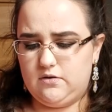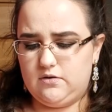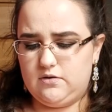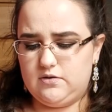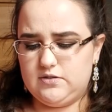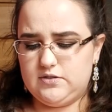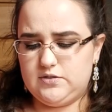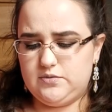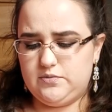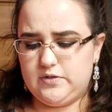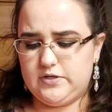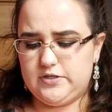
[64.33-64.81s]

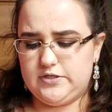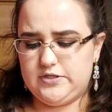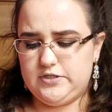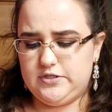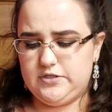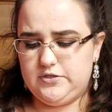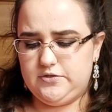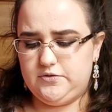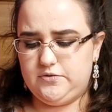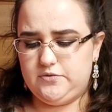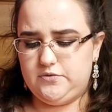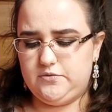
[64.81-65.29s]
goals were
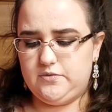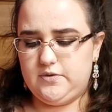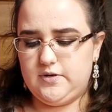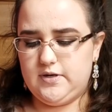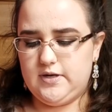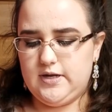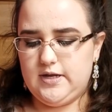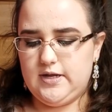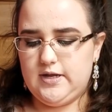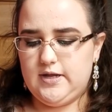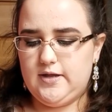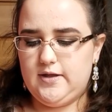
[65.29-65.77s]
to
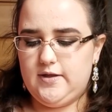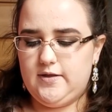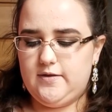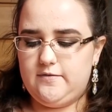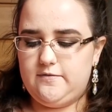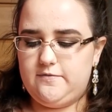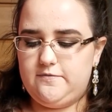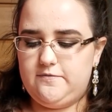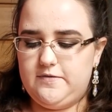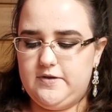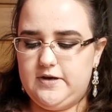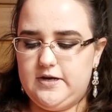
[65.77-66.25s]

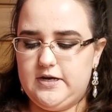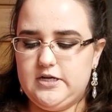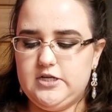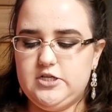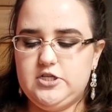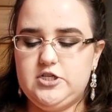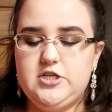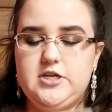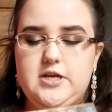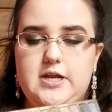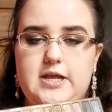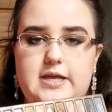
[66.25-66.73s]

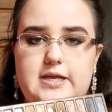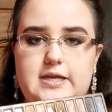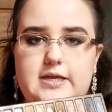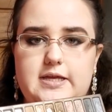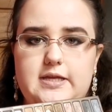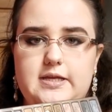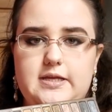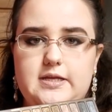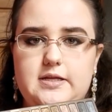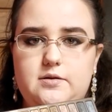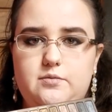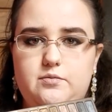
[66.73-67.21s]
finish
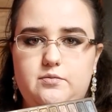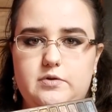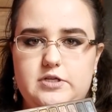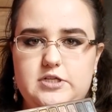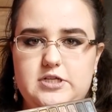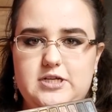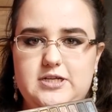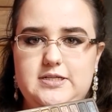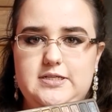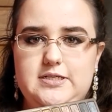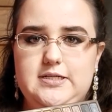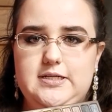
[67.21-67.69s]
Naked,
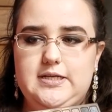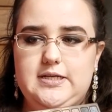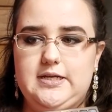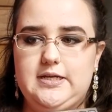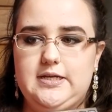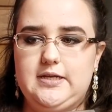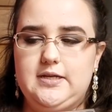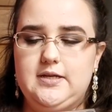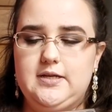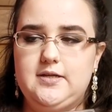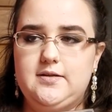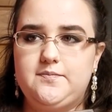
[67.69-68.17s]
which I
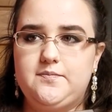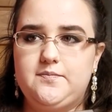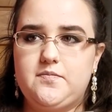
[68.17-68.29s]
did.